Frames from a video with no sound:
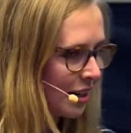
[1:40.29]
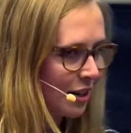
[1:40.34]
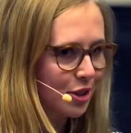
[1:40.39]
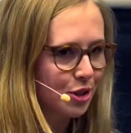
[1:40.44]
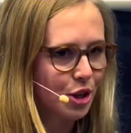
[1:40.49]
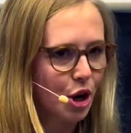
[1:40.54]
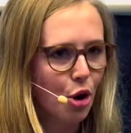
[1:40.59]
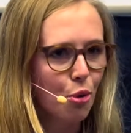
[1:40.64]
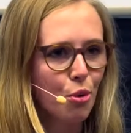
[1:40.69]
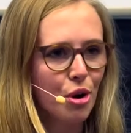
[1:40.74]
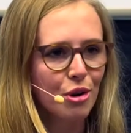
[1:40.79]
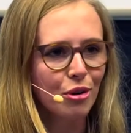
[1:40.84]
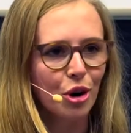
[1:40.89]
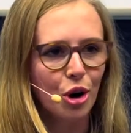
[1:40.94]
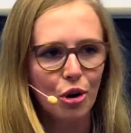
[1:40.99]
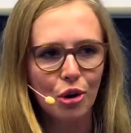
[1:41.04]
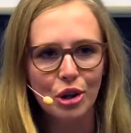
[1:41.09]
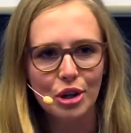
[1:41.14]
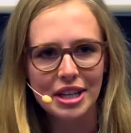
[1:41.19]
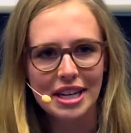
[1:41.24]
So we were
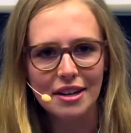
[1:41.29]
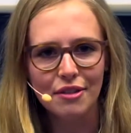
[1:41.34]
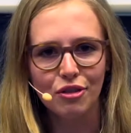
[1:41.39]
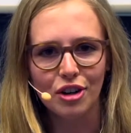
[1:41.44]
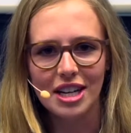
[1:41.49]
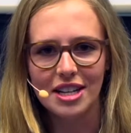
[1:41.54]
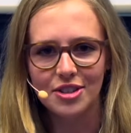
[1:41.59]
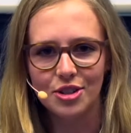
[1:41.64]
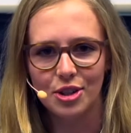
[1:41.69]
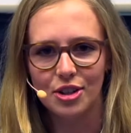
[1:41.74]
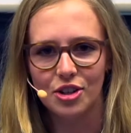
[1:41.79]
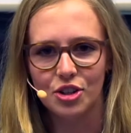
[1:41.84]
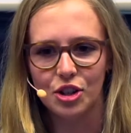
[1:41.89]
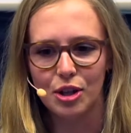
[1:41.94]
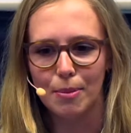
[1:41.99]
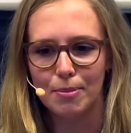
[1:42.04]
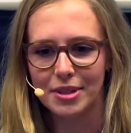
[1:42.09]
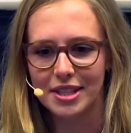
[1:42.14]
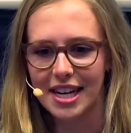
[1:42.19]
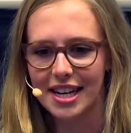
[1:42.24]
all looking for
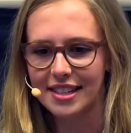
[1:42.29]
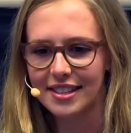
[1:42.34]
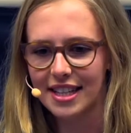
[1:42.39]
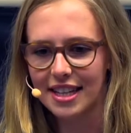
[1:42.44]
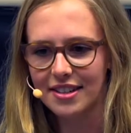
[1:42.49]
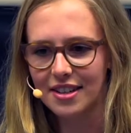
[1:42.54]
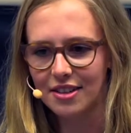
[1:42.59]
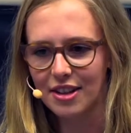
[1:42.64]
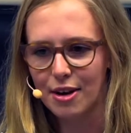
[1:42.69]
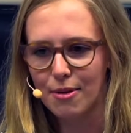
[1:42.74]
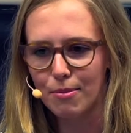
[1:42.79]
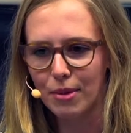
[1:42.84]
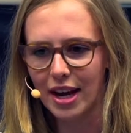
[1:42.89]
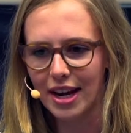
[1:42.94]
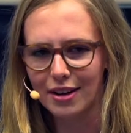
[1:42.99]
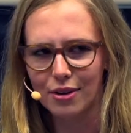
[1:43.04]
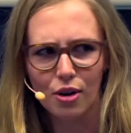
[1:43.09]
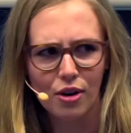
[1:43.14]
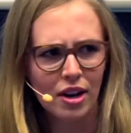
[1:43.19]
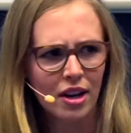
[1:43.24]
internships, and I said to them,
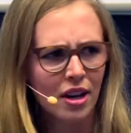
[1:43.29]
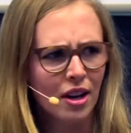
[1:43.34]
like,